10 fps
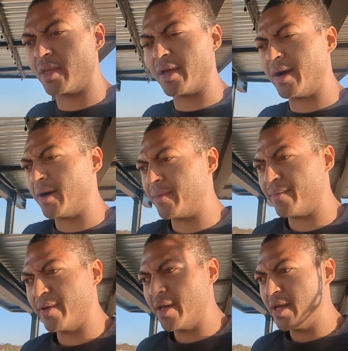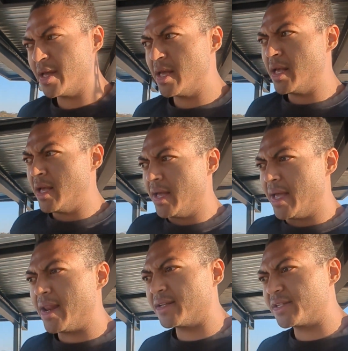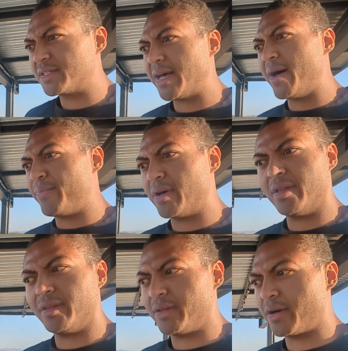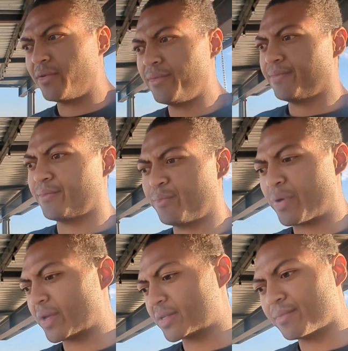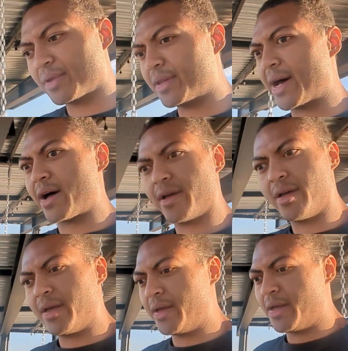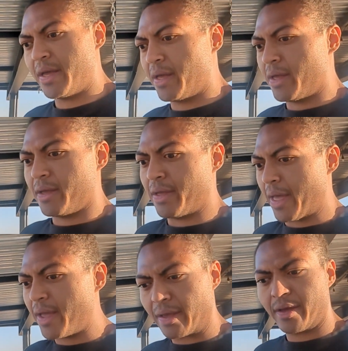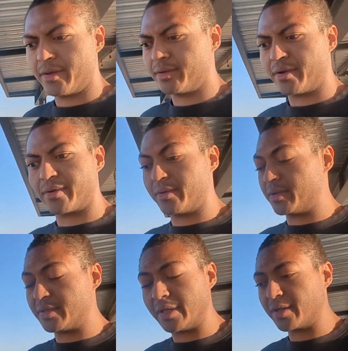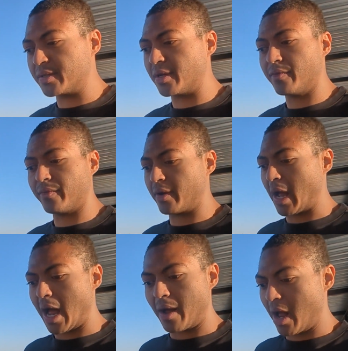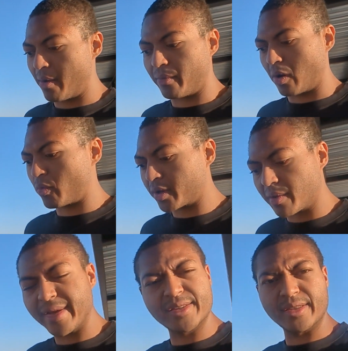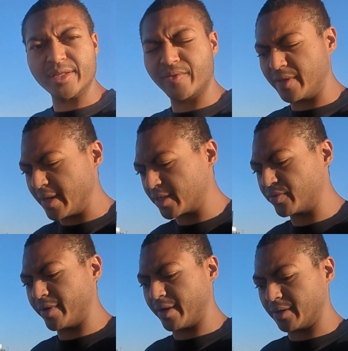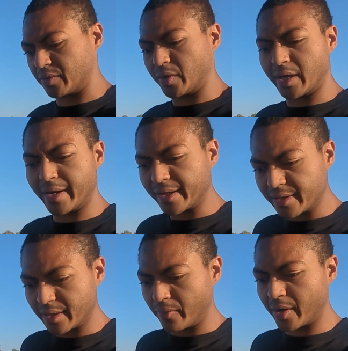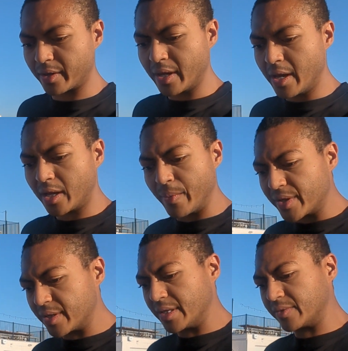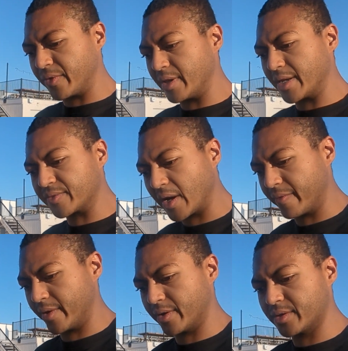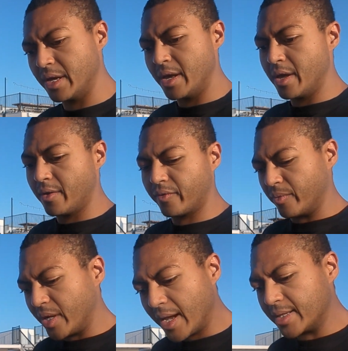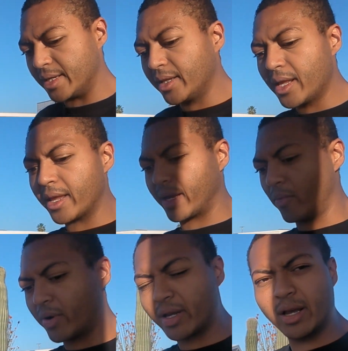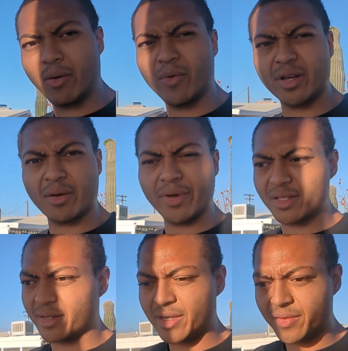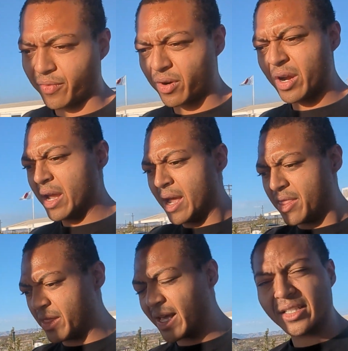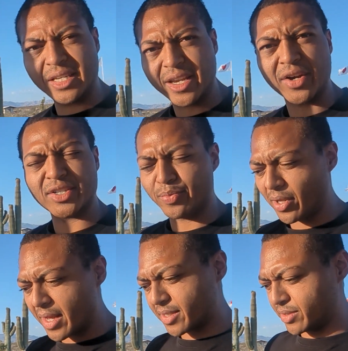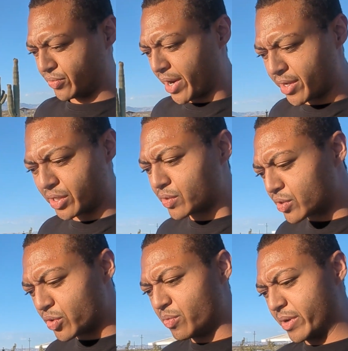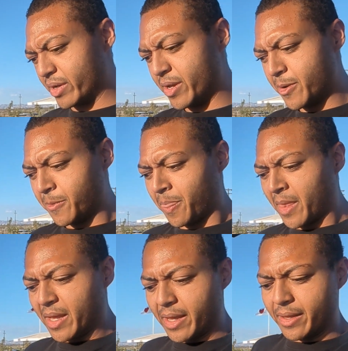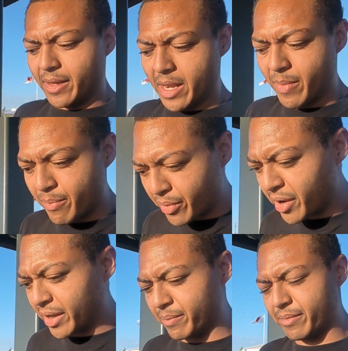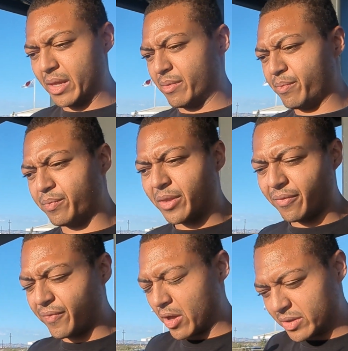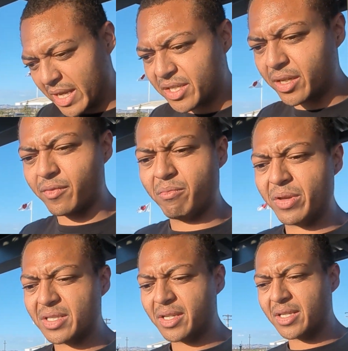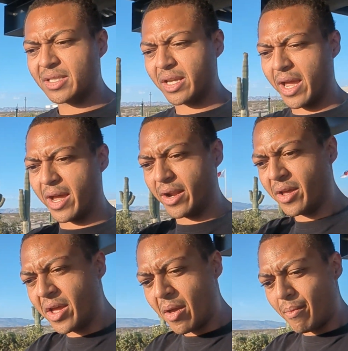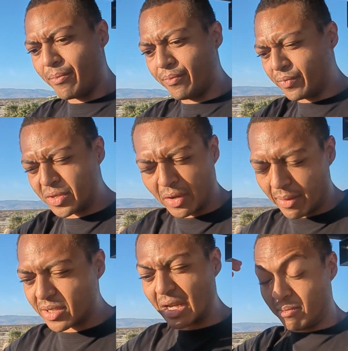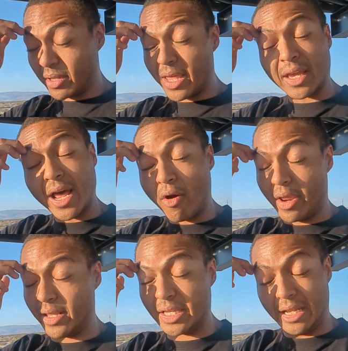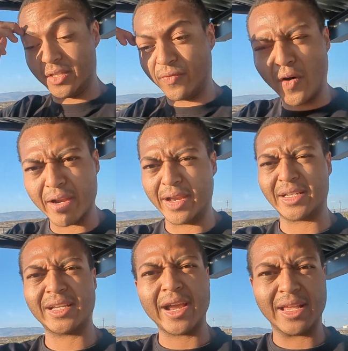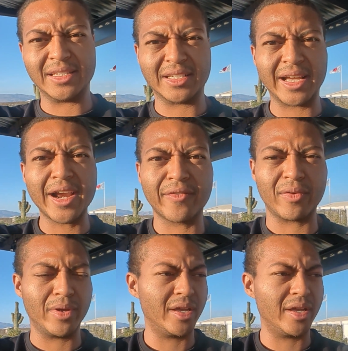Um, and not just that, but you know, pick something that, hey, just think to yourself, I, I want to commit to this for the next three years. I want to connect. I want to commit to this for the next five years. For me, ideally, like I want to, I want to commit to this for the next 10 years plus, right? YouTube and, and, and my book and, and the foundation of the business. And so I'm just, I'm laying it out and, it, and it's fun and exciting. It's exciting for me.